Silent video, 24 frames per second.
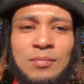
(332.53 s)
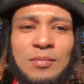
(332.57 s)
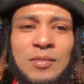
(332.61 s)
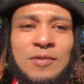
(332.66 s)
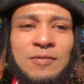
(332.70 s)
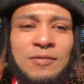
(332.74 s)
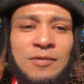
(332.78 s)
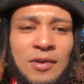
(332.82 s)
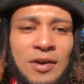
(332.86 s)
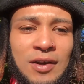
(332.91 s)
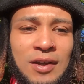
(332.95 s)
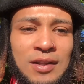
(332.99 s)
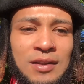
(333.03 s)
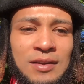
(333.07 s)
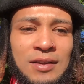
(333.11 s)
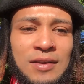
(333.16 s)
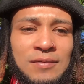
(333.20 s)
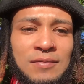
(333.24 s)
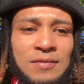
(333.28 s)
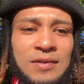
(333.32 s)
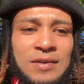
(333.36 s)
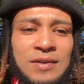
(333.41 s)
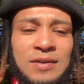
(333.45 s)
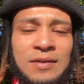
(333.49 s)
Be fucking
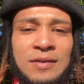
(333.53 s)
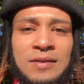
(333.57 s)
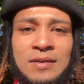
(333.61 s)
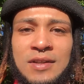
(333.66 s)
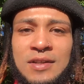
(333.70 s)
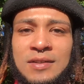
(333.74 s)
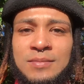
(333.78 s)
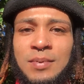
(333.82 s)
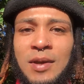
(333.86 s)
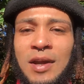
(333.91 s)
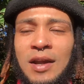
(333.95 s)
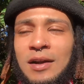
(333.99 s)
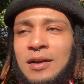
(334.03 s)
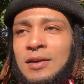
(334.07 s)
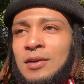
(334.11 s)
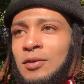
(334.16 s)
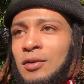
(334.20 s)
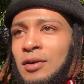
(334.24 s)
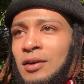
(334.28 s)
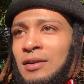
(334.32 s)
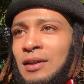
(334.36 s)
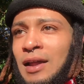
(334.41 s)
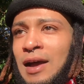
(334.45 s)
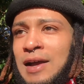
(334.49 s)
living this
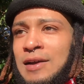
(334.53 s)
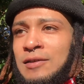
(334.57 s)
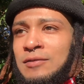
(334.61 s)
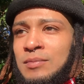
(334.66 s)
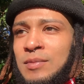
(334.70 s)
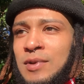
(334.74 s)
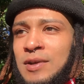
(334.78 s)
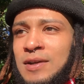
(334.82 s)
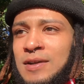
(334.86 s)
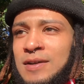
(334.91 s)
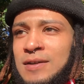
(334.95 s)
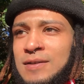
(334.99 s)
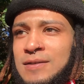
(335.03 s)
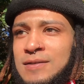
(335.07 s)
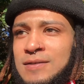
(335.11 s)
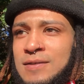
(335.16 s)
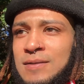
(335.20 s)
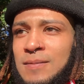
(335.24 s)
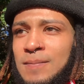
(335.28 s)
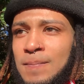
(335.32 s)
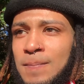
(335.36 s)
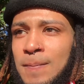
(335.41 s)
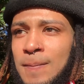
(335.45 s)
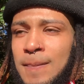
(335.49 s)
paranoid life because
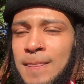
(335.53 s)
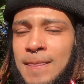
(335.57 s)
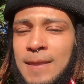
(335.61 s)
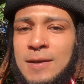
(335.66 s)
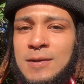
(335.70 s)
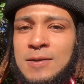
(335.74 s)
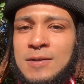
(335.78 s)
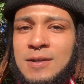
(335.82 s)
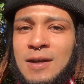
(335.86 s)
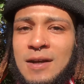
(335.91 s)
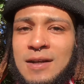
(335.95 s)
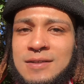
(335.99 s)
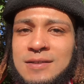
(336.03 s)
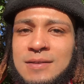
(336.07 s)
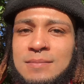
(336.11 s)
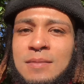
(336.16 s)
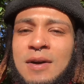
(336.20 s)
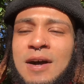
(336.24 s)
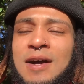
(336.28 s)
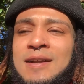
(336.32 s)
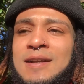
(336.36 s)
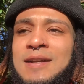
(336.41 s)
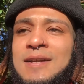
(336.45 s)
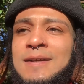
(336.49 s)
you shot
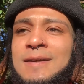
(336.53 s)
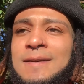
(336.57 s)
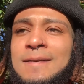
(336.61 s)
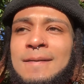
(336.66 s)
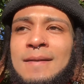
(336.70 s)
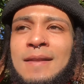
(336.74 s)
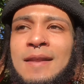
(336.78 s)
somebody.